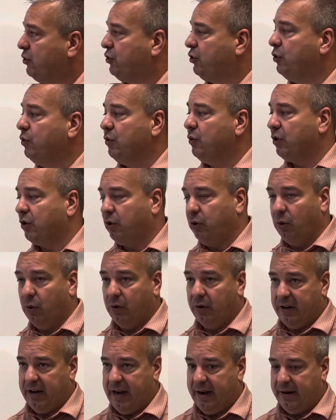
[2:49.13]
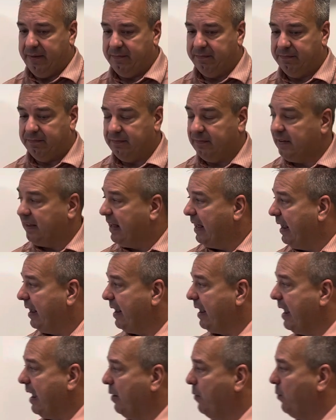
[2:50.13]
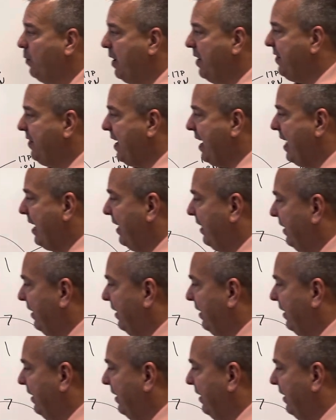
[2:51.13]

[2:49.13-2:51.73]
to the chlorine. Okay, and when that